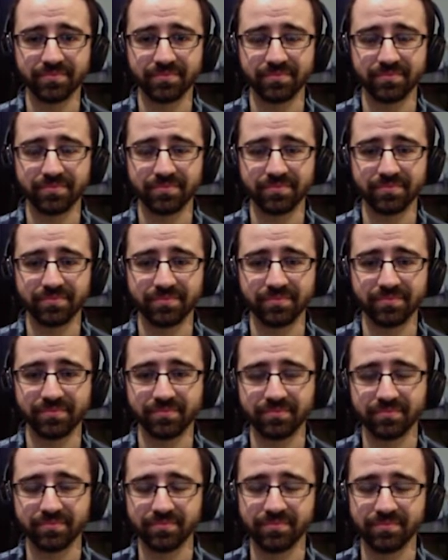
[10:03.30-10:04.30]

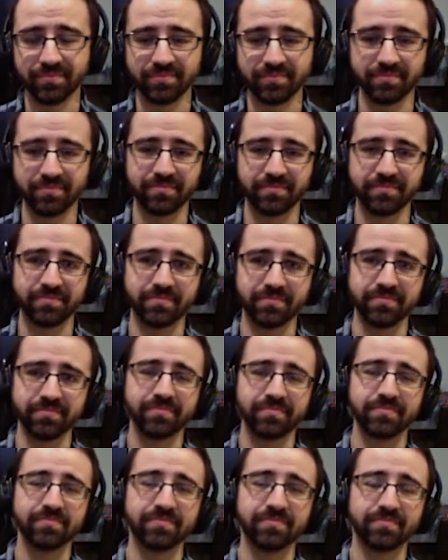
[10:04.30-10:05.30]

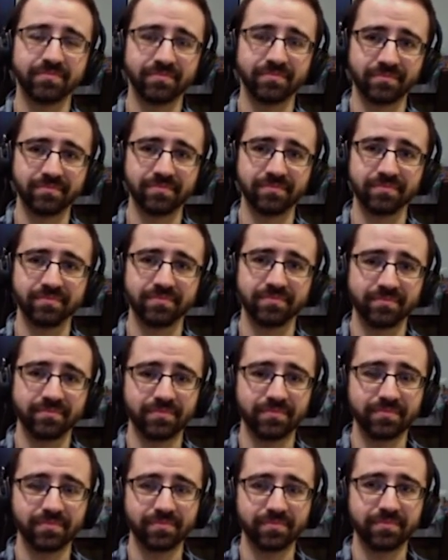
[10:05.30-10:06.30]

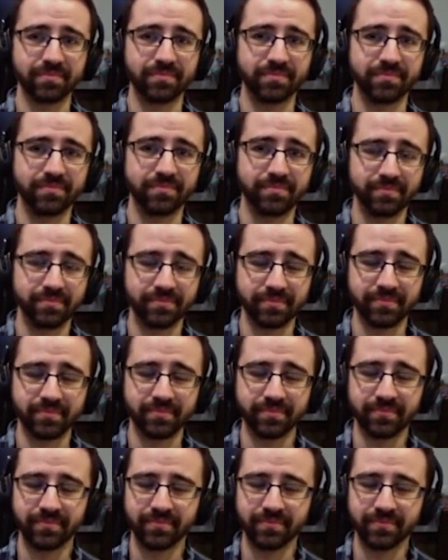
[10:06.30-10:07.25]
[no speech]